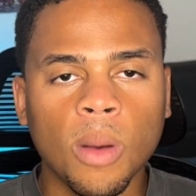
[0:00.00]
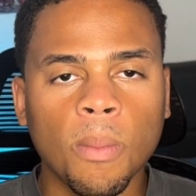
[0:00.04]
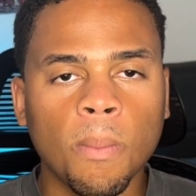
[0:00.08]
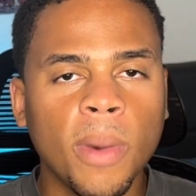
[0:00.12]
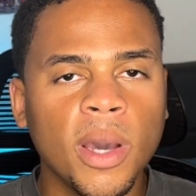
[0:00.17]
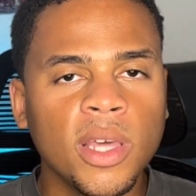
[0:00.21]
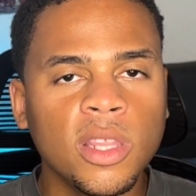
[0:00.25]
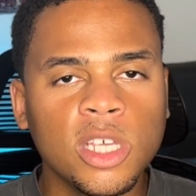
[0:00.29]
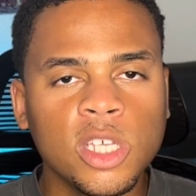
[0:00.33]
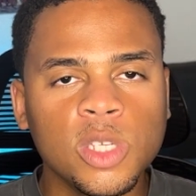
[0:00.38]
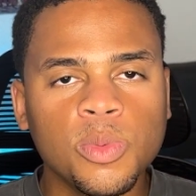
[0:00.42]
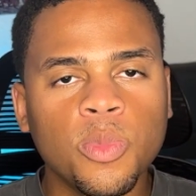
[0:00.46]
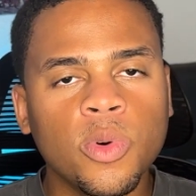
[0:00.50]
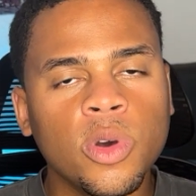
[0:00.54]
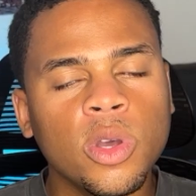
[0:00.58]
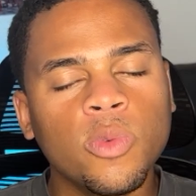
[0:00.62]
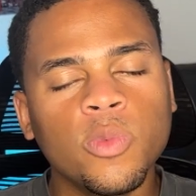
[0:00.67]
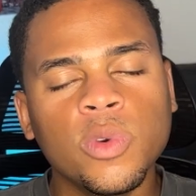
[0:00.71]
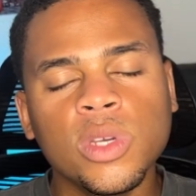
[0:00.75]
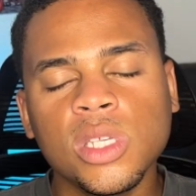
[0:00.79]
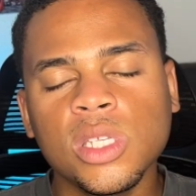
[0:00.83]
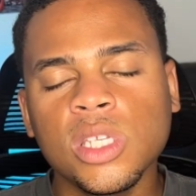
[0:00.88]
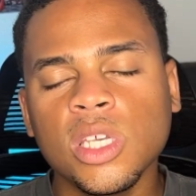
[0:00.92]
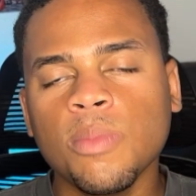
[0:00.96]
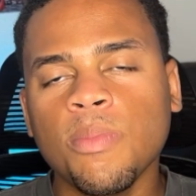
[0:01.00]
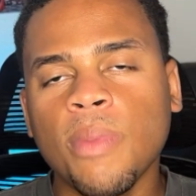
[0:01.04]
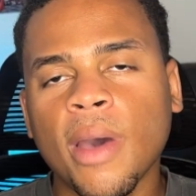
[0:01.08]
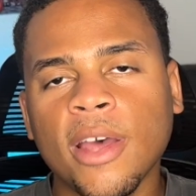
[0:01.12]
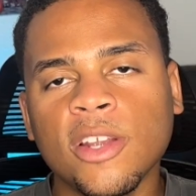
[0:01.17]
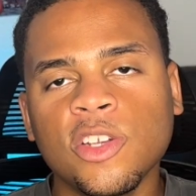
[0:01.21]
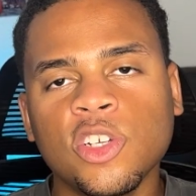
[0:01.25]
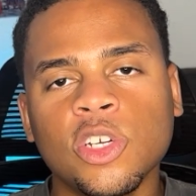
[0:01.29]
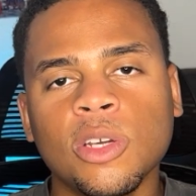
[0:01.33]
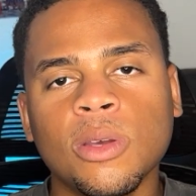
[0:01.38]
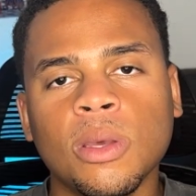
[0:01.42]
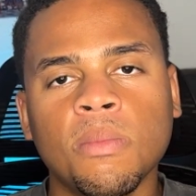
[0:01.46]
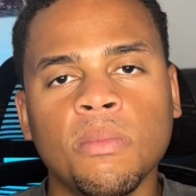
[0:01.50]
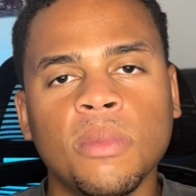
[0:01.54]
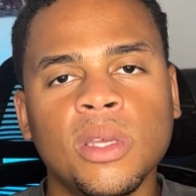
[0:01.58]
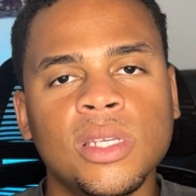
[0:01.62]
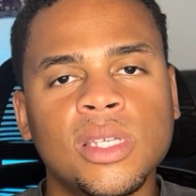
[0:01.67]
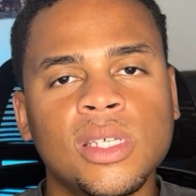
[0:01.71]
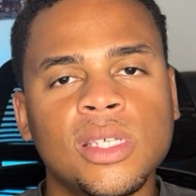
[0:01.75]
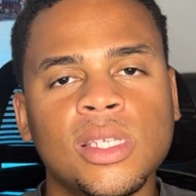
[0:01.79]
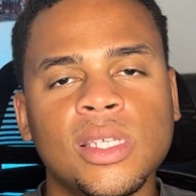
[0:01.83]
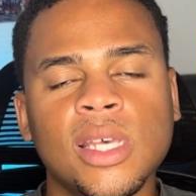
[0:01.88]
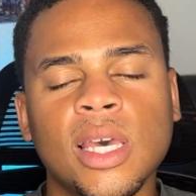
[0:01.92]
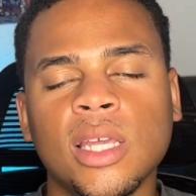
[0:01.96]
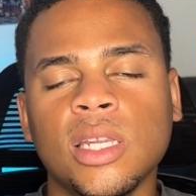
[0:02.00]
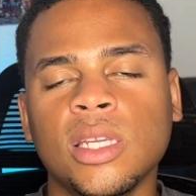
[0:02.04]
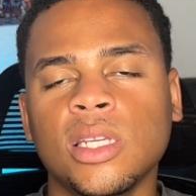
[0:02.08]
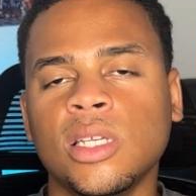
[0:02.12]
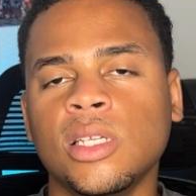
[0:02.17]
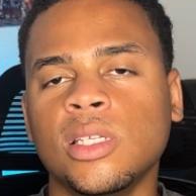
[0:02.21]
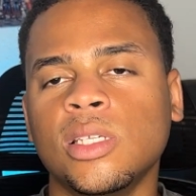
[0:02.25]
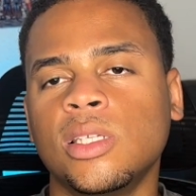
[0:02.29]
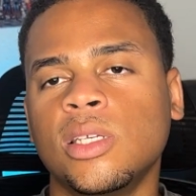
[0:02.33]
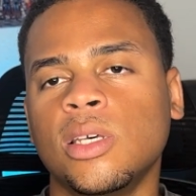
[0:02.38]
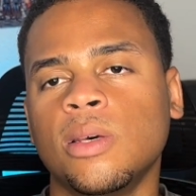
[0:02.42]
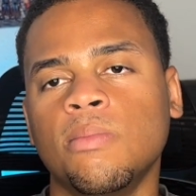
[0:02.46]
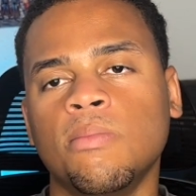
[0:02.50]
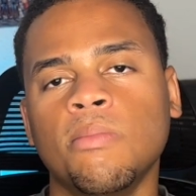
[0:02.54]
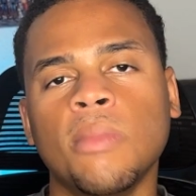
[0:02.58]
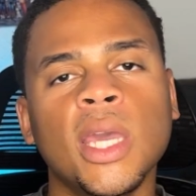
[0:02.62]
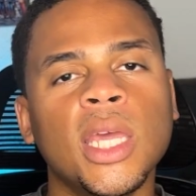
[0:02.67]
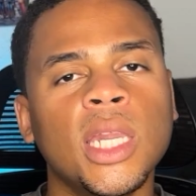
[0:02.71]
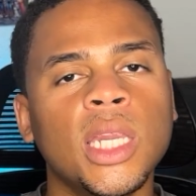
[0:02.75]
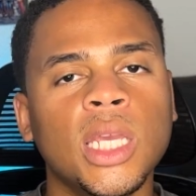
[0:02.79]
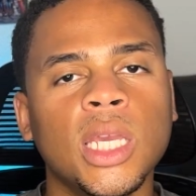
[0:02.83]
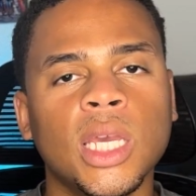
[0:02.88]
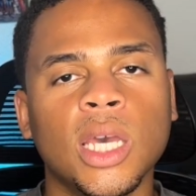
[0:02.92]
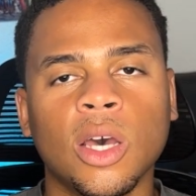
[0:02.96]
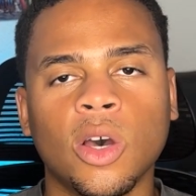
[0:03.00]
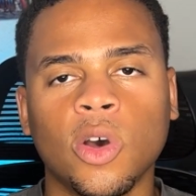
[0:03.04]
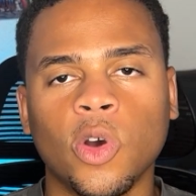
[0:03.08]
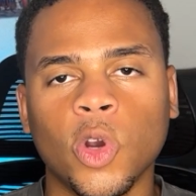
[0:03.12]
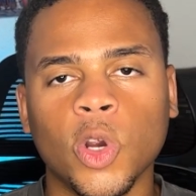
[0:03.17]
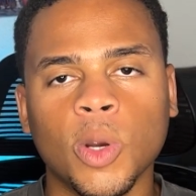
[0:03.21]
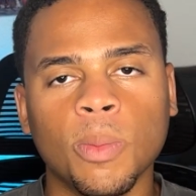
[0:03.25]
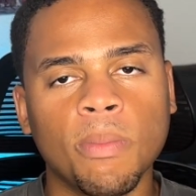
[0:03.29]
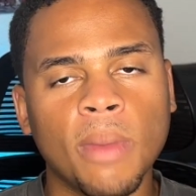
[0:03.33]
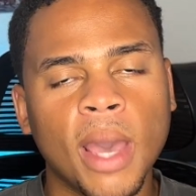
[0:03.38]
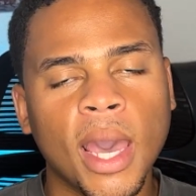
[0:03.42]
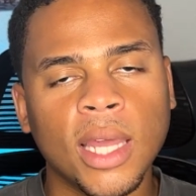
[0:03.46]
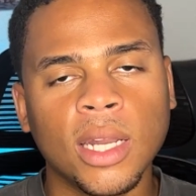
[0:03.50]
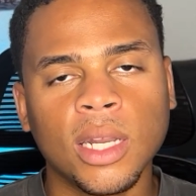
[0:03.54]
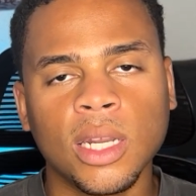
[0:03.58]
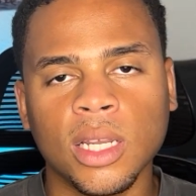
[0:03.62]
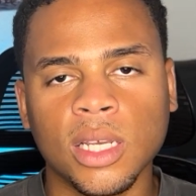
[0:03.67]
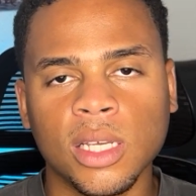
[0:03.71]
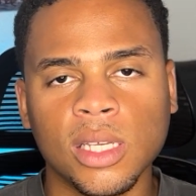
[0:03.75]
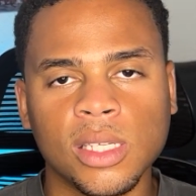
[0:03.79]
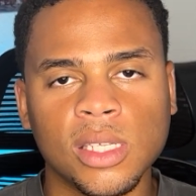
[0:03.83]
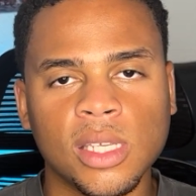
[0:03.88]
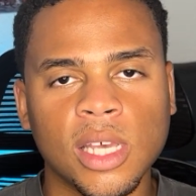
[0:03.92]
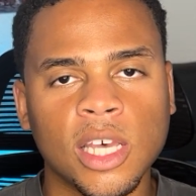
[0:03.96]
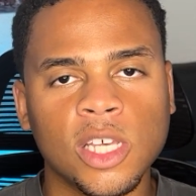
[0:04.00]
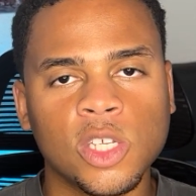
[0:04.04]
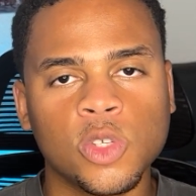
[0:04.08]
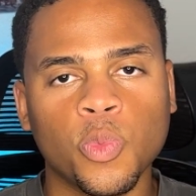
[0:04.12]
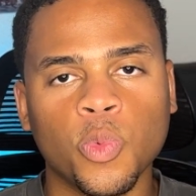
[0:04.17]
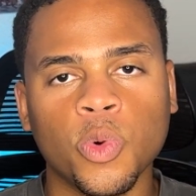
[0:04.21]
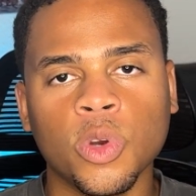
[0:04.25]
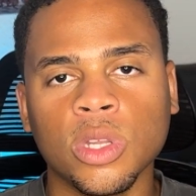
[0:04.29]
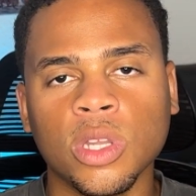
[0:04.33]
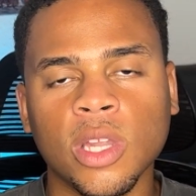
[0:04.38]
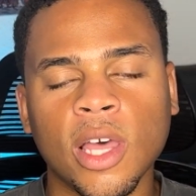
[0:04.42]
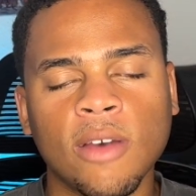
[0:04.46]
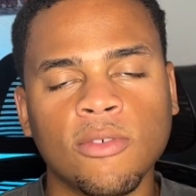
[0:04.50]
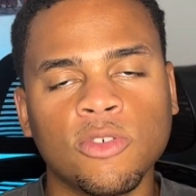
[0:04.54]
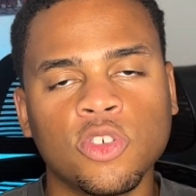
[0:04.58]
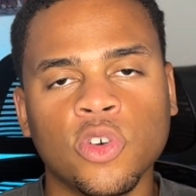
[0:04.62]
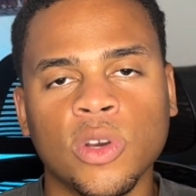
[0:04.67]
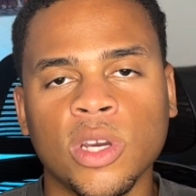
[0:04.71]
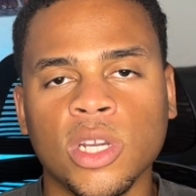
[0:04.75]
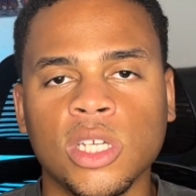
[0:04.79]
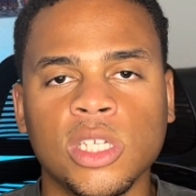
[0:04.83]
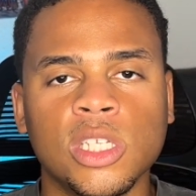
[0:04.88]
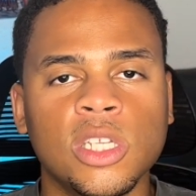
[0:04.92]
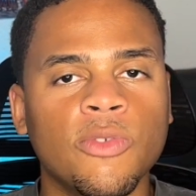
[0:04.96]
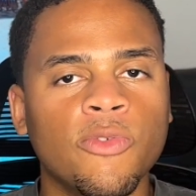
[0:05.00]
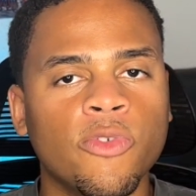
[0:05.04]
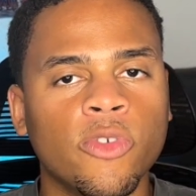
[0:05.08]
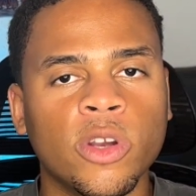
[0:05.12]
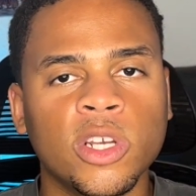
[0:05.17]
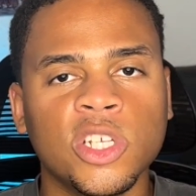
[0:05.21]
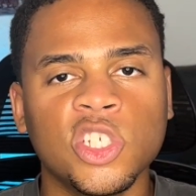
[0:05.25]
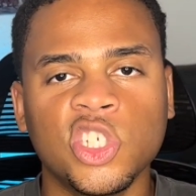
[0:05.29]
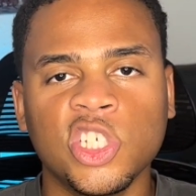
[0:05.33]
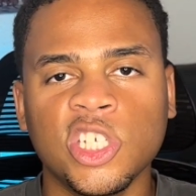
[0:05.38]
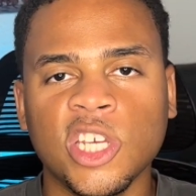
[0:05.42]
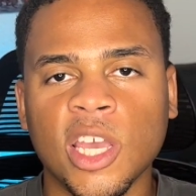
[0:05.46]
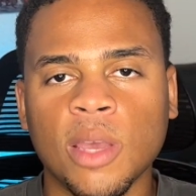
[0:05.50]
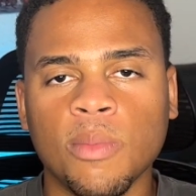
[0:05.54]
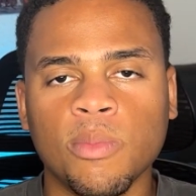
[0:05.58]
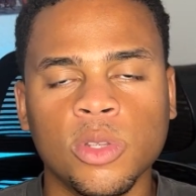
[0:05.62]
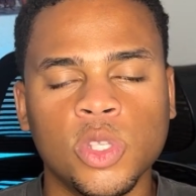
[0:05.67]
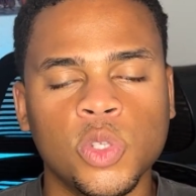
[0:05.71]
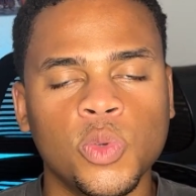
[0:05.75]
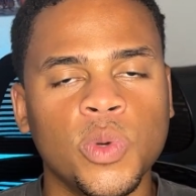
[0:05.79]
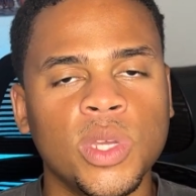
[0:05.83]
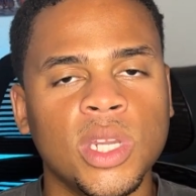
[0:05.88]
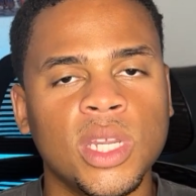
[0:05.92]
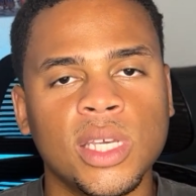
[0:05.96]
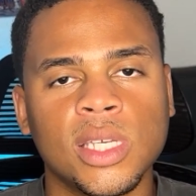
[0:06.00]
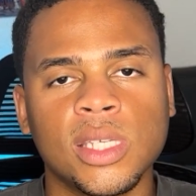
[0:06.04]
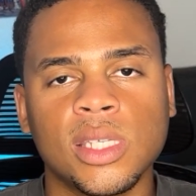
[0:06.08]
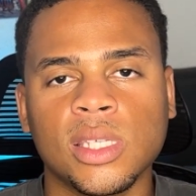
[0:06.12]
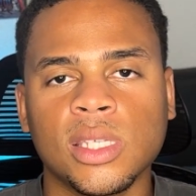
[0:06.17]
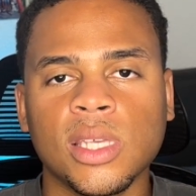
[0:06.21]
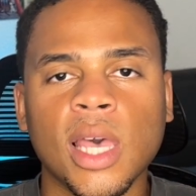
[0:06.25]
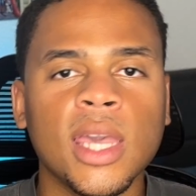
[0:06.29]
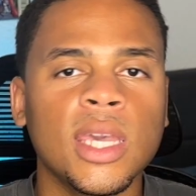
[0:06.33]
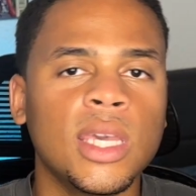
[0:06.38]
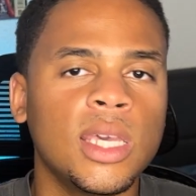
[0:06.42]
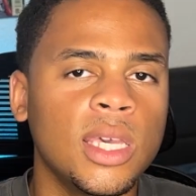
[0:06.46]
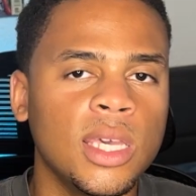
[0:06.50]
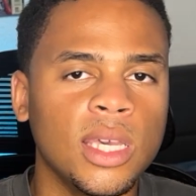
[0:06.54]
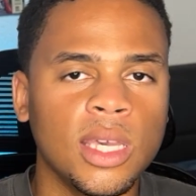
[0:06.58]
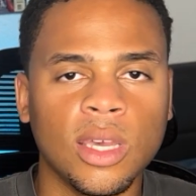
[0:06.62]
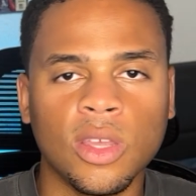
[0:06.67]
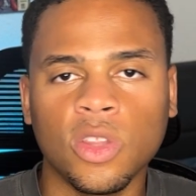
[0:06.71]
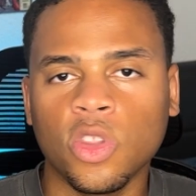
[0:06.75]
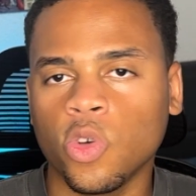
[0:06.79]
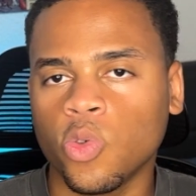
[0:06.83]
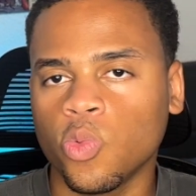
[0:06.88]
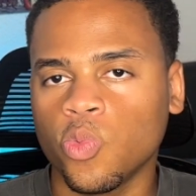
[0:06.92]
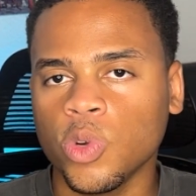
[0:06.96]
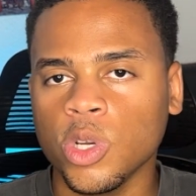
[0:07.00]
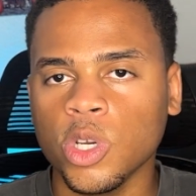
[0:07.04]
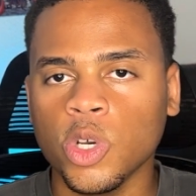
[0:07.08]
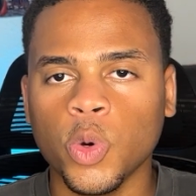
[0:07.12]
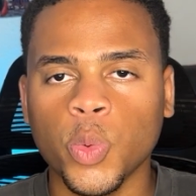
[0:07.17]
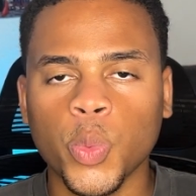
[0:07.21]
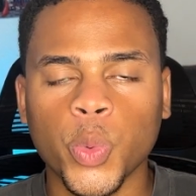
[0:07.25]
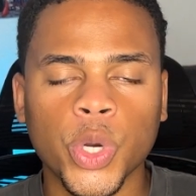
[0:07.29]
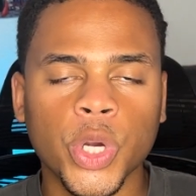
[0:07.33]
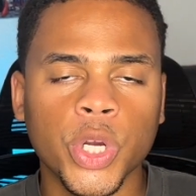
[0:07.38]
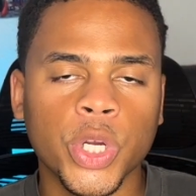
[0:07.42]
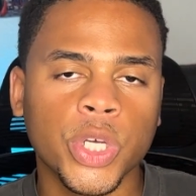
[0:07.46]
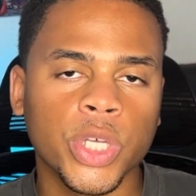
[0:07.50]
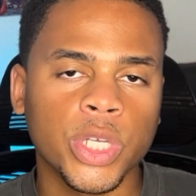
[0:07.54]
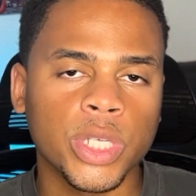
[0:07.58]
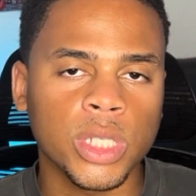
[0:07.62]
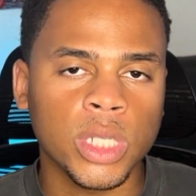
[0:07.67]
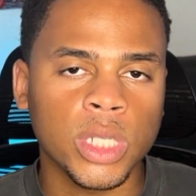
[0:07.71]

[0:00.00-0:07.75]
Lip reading: by this point we see Patrick Bateman descend into mania or madness as we're left trying to differentiate between his psyche and the real world.